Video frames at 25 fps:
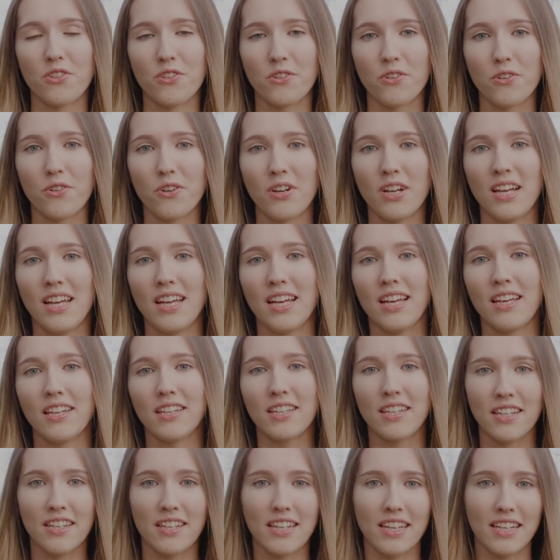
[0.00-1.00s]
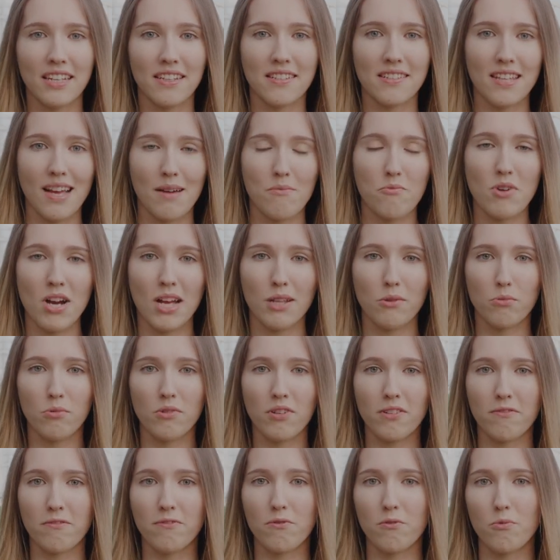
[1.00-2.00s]
to hitting someone
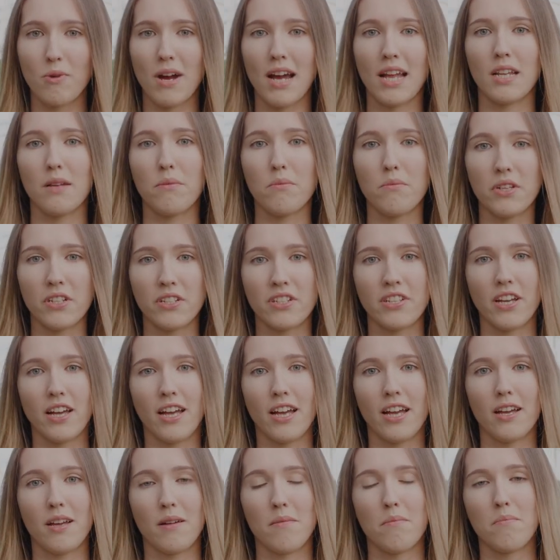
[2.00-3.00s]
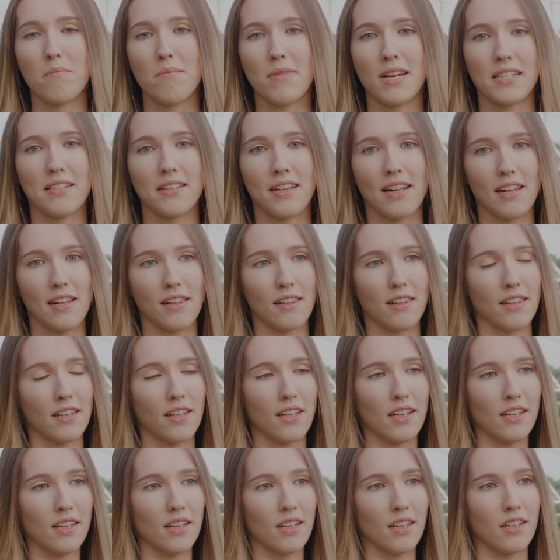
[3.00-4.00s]
with 1 meter metal
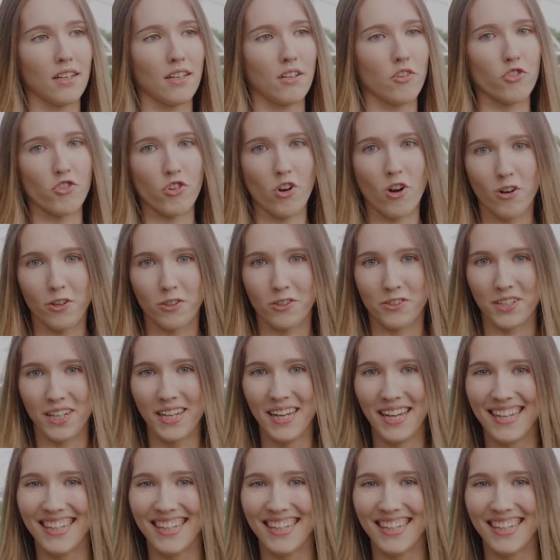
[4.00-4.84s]
rod.